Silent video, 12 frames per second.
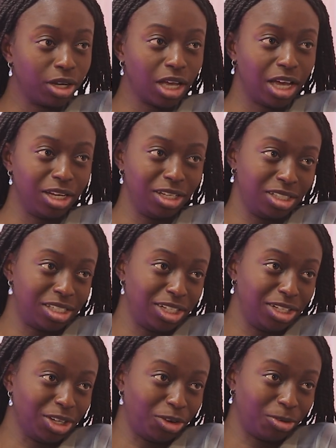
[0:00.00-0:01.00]
I need to
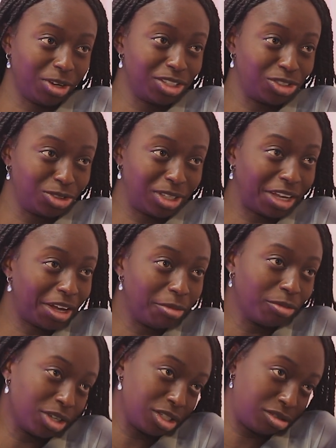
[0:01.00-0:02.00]
look rich. You think I'm
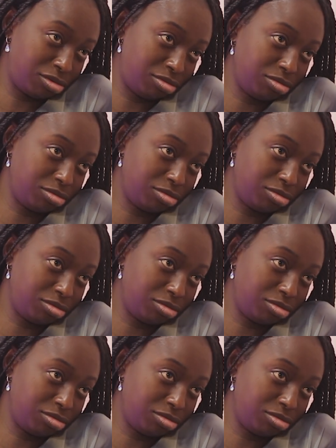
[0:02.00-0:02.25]
rich?